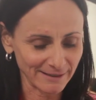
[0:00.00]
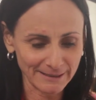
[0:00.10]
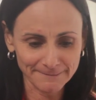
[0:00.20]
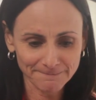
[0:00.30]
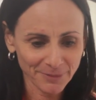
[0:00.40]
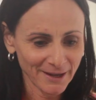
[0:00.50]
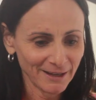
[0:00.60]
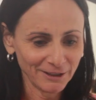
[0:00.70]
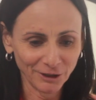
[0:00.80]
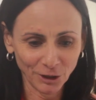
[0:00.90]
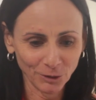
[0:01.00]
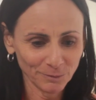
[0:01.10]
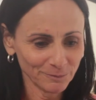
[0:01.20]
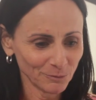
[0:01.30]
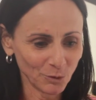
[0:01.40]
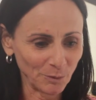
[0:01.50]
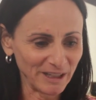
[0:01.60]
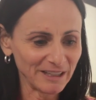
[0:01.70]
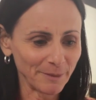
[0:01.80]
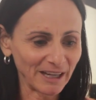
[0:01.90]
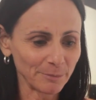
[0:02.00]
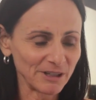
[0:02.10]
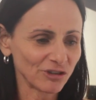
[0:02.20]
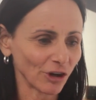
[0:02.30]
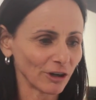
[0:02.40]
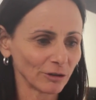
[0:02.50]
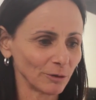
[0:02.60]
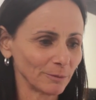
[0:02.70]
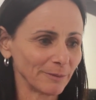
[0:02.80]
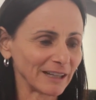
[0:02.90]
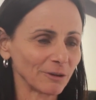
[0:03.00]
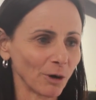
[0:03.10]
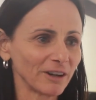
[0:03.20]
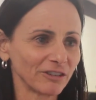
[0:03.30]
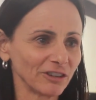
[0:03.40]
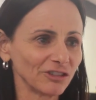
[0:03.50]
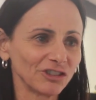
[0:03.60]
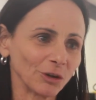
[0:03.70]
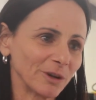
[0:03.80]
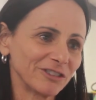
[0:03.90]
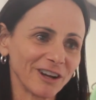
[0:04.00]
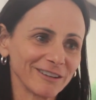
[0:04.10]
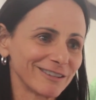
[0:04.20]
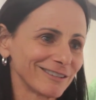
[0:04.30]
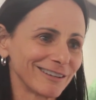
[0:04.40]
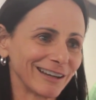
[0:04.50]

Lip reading: And, you know, when we need to make a big shot or make the right decision, she always does.